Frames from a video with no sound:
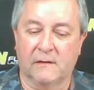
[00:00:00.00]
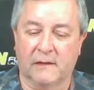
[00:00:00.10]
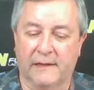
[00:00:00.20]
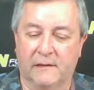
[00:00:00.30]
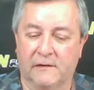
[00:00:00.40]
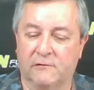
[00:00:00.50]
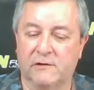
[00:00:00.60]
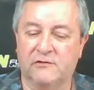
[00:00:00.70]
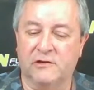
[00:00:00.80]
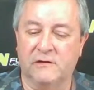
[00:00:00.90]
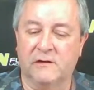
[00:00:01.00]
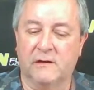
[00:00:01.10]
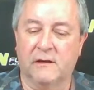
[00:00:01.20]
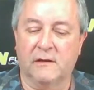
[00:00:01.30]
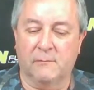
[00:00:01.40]
Lakeland Christian,
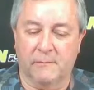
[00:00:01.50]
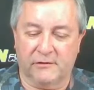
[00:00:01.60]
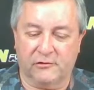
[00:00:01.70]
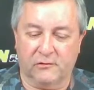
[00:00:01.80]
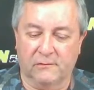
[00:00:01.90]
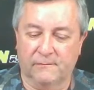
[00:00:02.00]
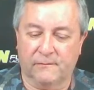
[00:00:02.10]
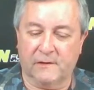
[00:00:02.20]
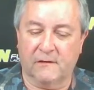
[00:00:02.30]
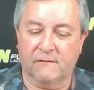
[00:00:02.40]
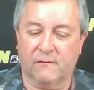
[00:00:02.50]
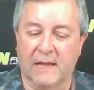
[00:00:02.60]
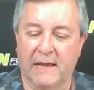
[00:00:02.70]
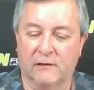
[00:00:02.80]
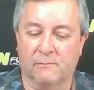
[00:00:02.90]
Mitchell,
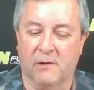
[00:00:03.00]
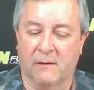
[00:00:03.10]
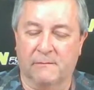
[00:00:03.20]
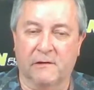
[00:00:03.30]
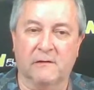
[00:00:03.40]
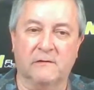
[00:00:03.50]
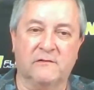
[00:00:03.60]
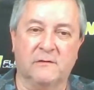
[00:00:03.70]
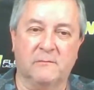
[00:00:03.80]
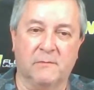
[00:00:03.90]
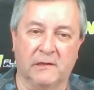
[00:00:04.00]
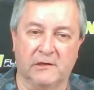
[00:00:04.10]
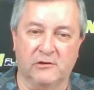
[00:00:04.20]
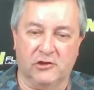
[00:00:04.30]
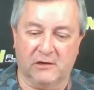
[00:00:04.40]
Flagler, Palm Coast,
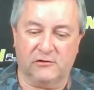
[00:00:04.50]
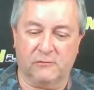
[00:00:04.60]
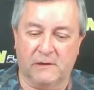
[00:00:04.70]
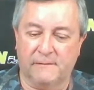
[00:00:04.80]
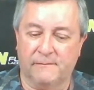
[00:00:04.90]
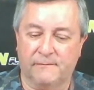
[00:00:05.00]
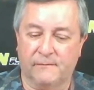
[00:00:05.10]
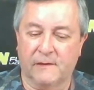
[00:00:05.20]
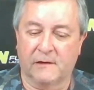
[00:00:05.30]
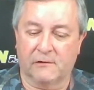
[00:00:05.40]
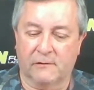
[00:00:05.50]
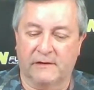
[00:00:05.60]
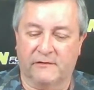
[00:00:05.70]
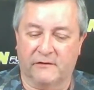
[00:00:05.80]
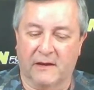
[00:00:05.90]
Berlin Jesuit,
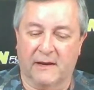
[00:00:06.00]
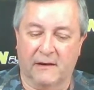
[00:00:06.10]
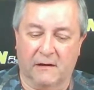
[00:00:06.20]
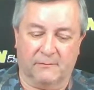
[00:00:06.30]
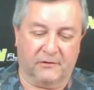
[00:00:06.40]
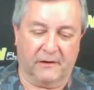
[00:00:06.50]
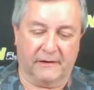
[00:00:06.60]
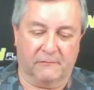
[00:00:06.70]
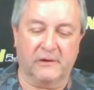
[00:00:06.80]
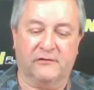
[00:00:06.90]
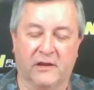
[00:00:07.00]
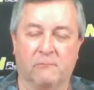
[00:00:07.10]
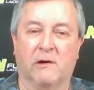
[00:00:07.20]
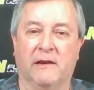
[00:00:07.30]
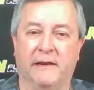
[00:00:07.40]

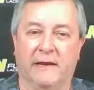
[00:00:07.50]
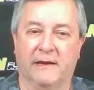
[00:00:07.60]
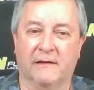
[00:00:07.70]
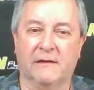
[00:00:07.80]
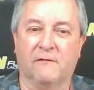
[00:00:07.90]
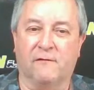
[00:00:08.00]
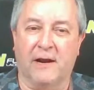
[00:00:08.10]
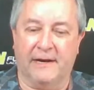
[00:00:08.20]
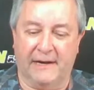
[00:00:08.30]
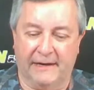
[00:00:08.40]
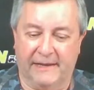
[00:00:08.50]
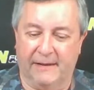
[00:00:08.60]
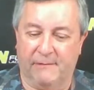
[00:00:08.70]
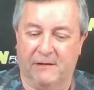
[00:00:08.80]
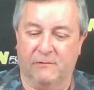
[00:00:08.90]
Creekside won a Friday night
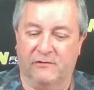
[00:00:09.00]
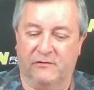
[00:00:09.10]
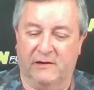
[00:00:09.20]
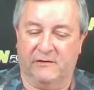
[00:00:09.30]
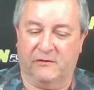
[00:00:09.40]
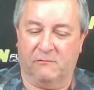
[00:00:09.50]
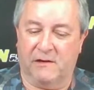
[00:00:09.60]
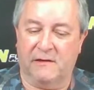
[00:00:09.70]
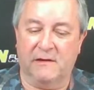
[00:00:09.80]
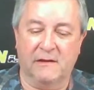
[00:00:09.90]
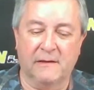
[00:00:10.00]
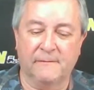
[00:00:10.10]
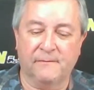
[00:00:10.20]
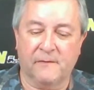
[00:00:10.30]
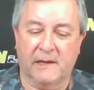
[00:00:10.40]
game. That was an easy win.
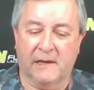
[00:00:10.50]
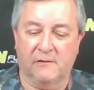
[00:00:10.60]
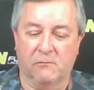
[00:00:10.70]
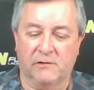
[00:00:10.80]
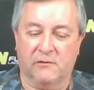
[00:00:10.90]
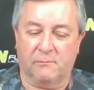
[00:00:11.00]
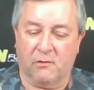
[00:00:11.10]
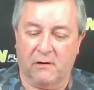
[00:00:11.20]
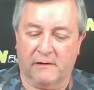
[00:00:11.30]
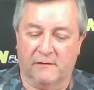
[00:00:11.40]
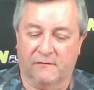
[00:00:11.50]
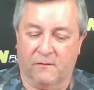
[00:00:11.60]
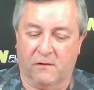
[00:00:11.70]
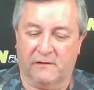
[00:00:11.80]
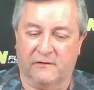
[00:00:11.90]
And Winter Park and
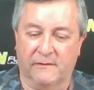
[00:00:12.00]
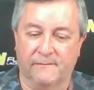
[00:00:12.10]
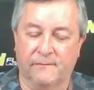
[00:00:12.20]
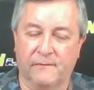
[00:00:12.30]
Forest.